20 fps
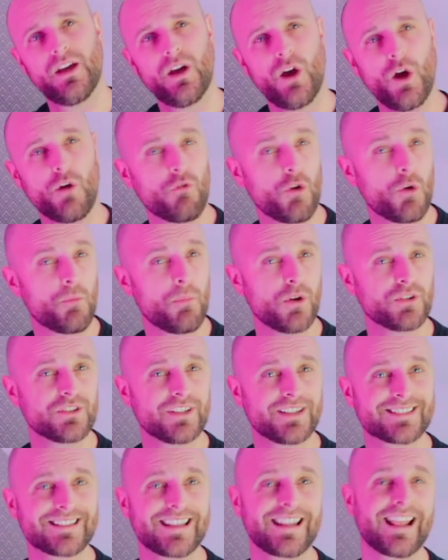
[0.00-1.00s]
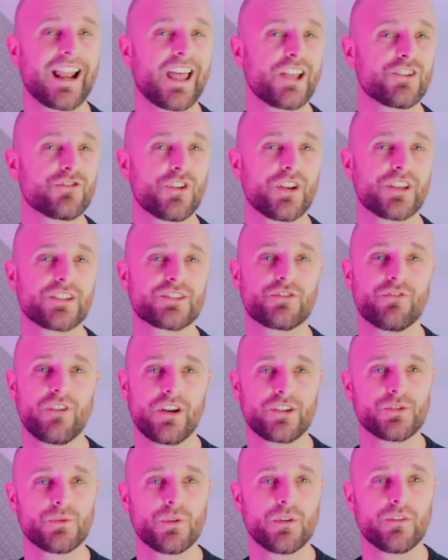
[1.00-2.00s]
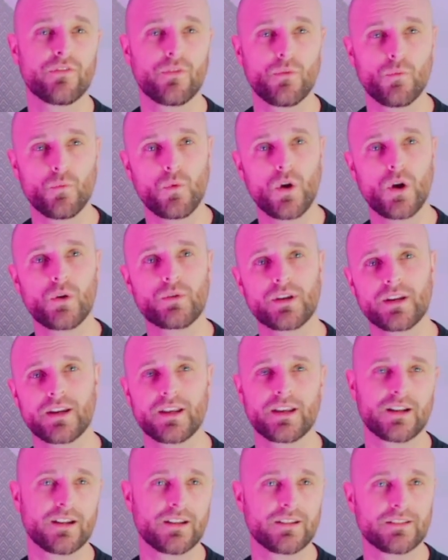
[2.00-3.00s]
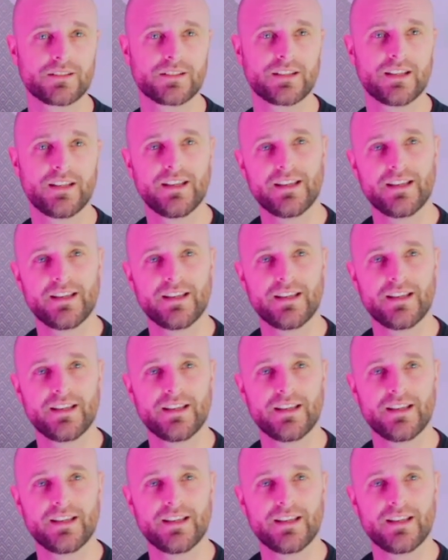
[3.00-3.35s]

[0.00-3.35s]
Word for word: a robotics and electronics graduate from Woking, England.